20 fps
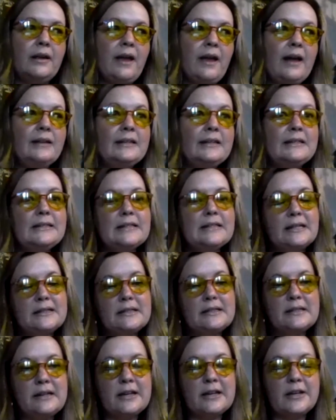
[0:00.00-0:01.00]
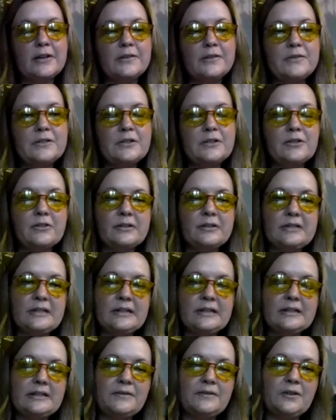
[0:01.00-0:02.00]
at least sensitive to the
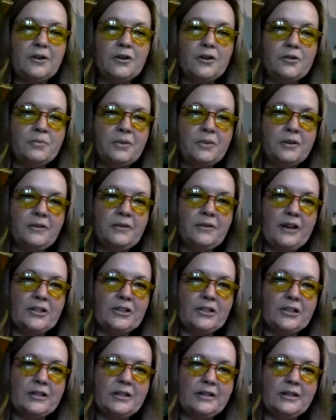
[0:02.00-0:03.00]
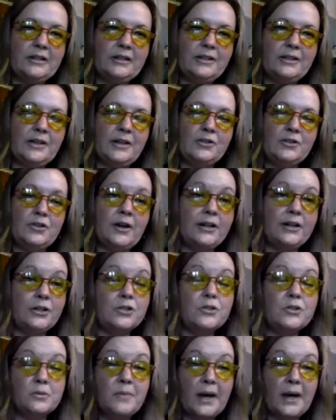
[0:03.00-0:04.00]
critiques of their own profession and try to
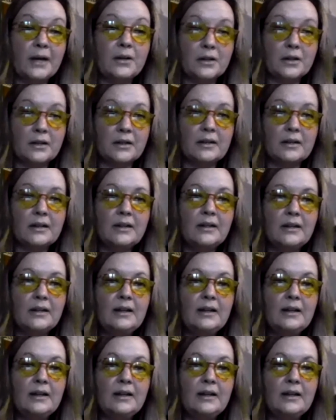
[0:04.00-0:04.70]
do better.